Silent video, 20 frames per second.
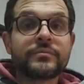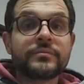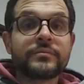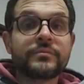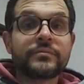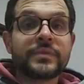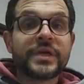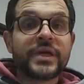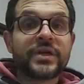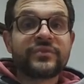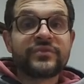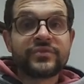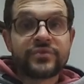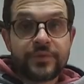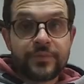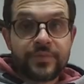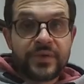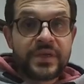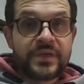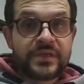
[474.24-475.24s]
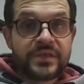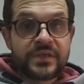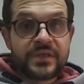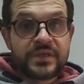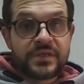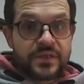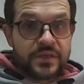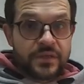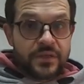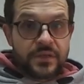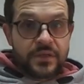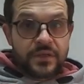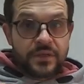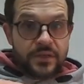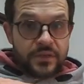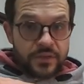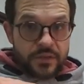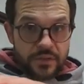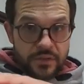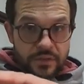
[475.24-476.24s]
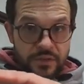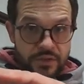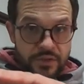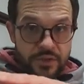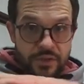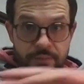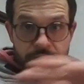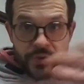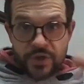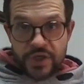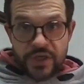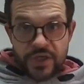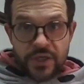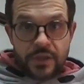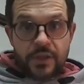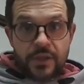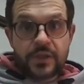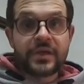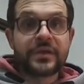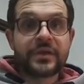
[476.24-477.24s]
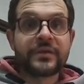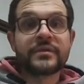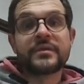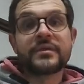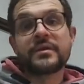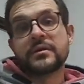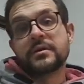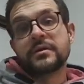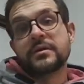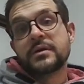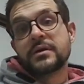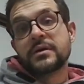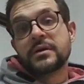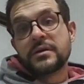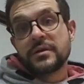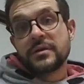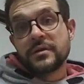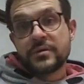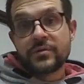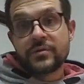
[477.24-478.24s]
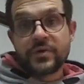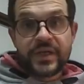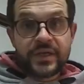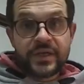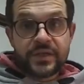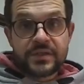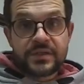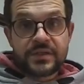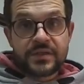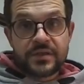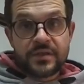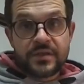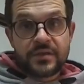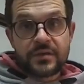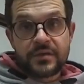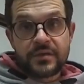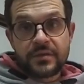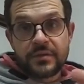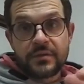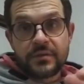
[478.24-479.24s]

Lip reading: made of two pieces, the top shell and the rails, the